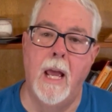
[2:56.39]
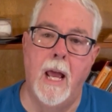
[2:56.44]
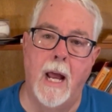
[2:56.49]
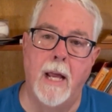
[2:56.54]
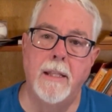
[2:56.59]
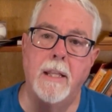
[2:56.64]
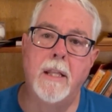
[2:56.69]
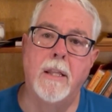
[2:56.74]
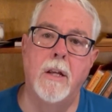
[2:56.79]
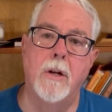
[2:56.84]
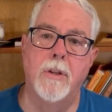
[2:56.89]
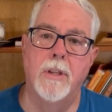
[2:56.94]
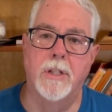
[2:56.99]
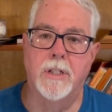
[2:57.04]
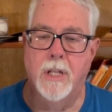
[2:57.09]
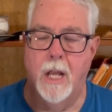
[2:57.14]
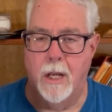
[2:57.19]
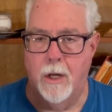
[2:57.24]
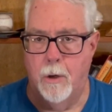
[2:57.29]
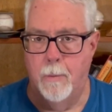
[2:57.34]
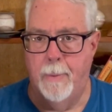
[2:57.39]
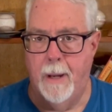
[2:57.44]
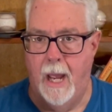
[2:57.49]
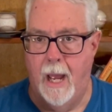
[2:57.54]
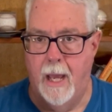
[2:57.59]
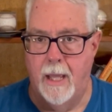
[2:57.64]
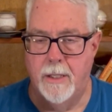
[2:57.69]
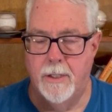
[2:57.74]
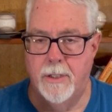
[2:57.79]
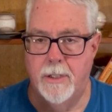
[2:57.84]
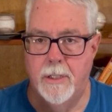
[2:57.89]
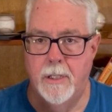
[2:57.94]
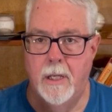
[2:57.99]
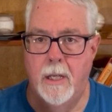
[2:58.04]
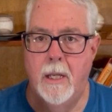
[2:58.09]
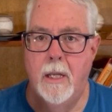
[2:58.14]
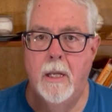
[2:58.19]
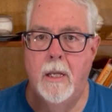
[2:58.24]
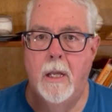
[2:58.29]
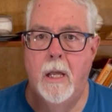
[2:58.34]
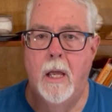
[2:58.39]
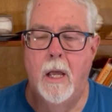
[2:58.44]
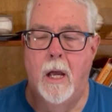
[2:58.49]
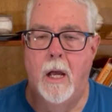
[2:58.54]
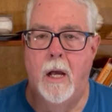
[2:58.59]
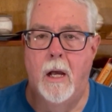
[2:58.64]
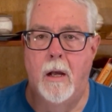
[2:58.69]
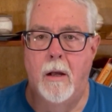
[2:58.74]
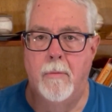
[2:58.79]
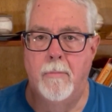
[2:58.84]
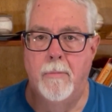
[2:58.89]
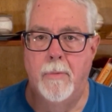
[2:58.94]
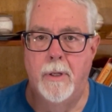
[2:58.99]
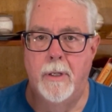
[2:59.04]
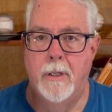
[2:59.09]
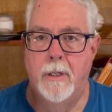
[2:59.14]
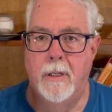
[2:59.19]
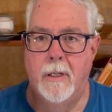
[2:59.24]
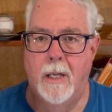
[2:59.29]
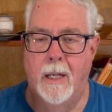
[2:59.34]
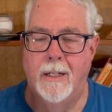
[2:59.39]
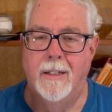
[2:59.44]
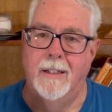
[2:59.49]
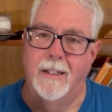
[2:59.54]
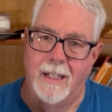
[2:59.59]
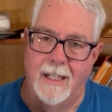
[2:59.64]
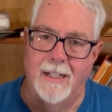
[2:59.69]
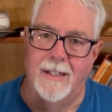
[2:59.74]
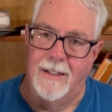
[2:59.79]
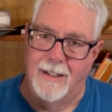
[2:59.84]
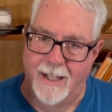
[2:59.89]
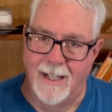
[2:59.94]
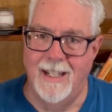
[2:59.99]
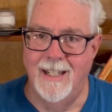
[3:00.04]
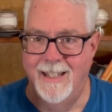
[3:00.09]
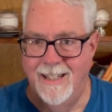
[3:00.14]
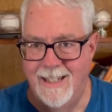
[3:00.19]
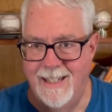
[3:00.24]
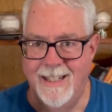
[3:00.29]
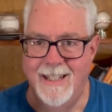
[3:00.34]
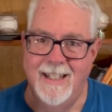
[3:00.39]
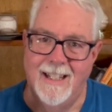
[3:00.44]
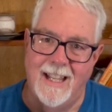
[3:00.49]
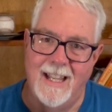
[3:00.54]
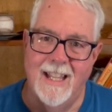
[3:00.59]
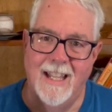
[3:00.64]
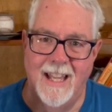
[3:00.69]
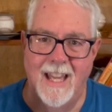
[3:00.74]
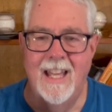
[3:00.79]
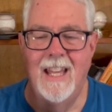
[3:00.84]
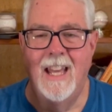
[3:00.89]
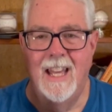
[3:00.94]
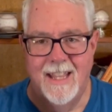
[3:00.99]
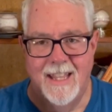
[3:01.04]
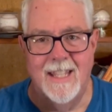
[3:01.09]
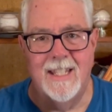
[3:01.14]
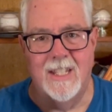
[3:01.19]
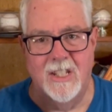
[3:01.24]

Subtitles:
And then there are the psychopaths. Um, and this